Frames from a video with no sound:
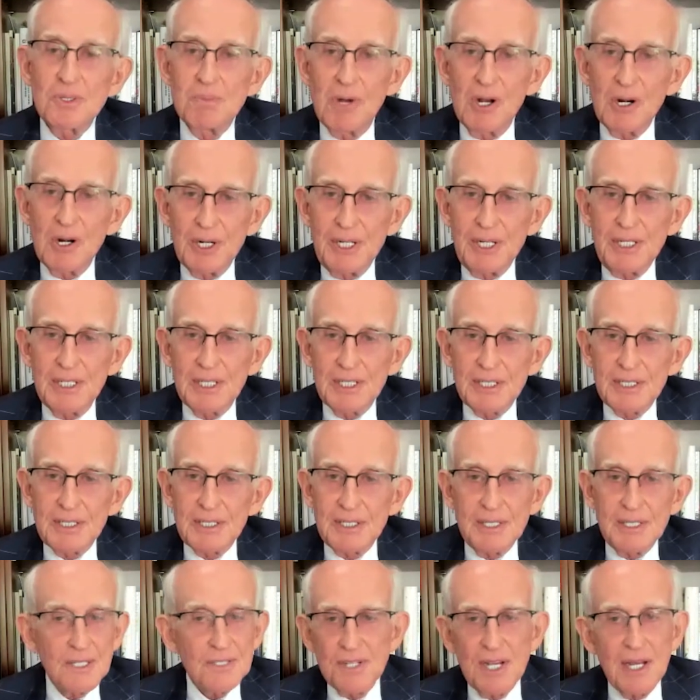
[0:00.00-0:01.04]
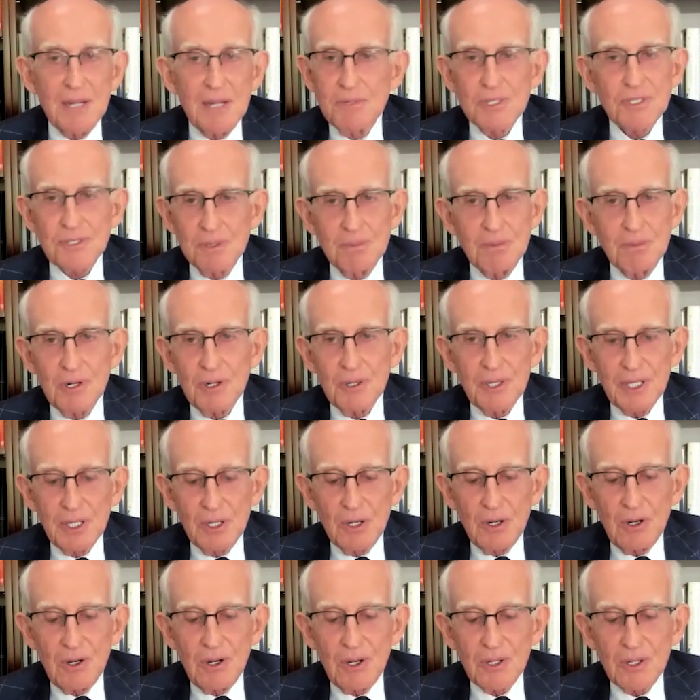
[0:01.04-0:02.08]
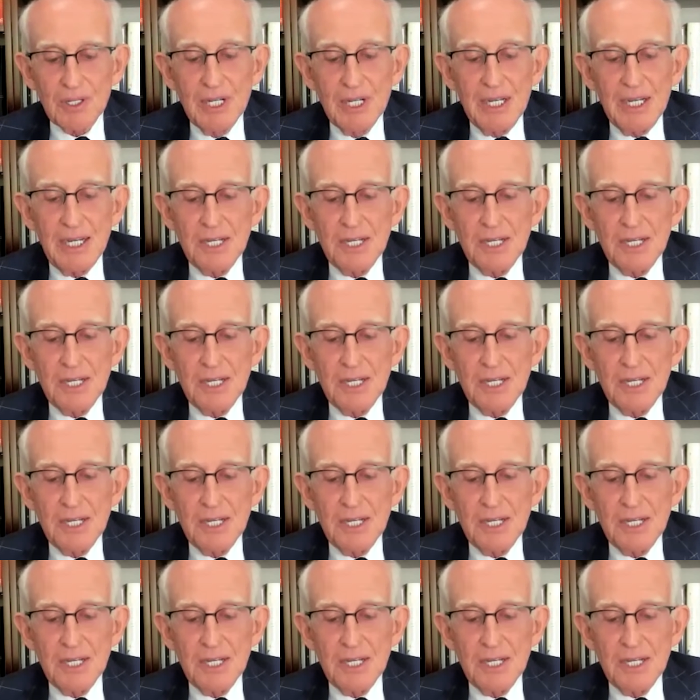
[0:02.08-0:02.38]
Murray is not Mr. Murray at all.